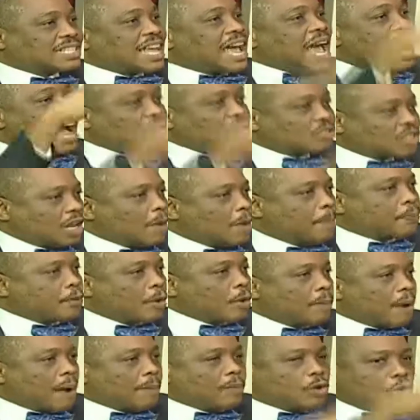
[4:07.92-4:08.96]
are actually
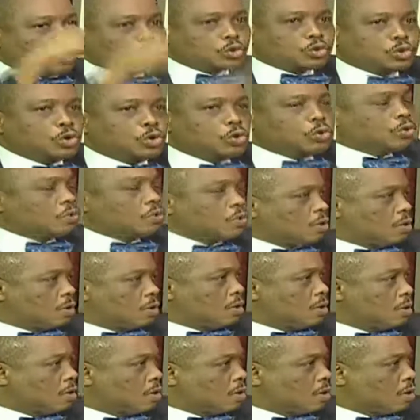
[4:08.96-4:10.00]
probable or true.
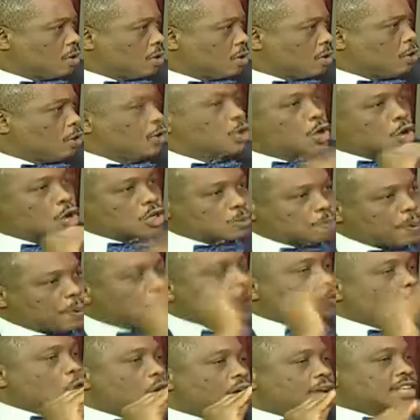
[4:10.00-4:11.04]
No spade
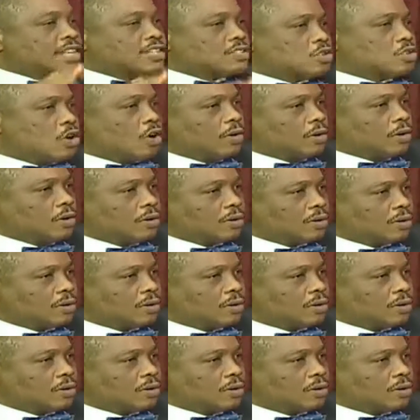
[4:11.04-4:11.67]
work is done.